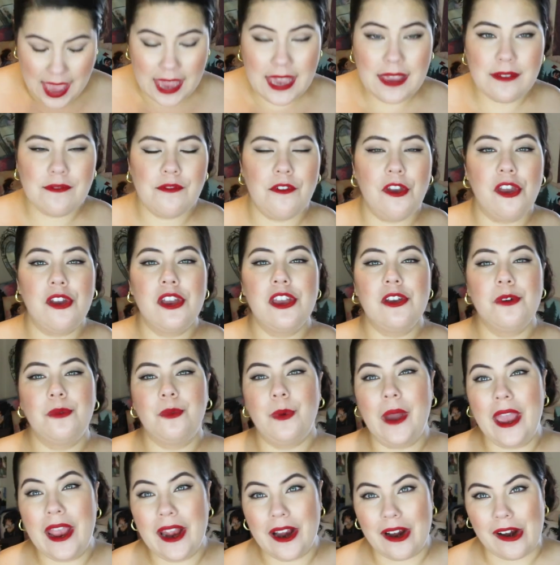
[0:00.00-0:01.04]
I am very
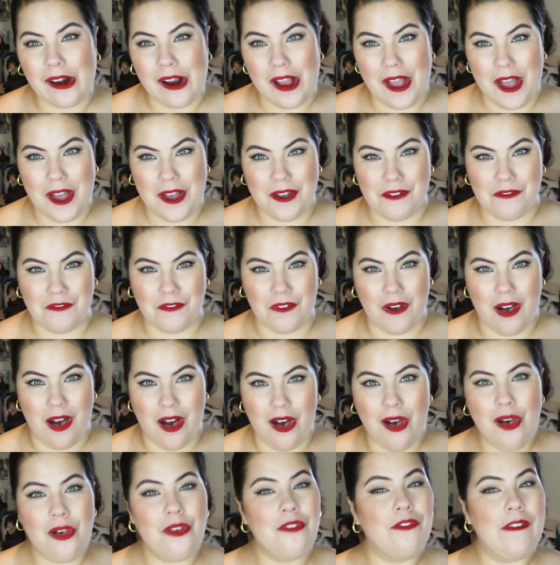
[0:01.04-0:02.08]
aware of
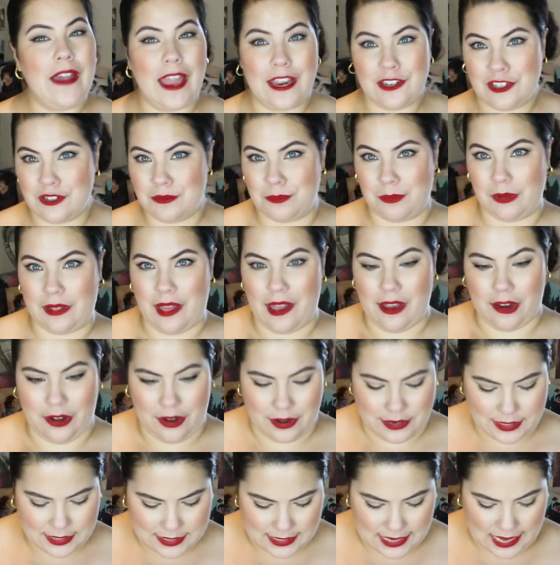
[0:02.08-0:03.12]
all fashion
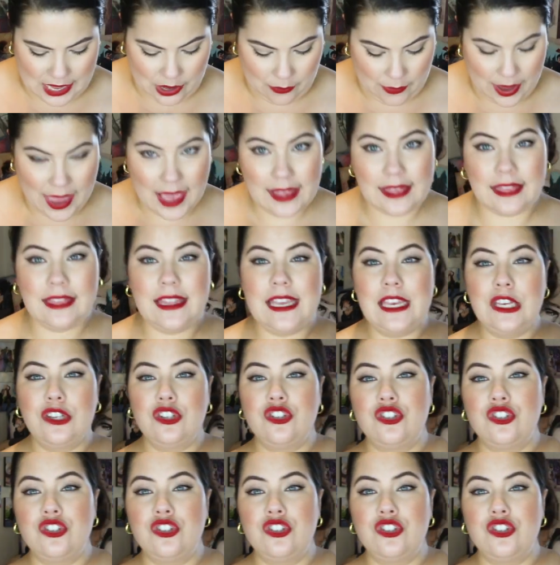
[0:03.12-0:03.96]
bloggers now, and these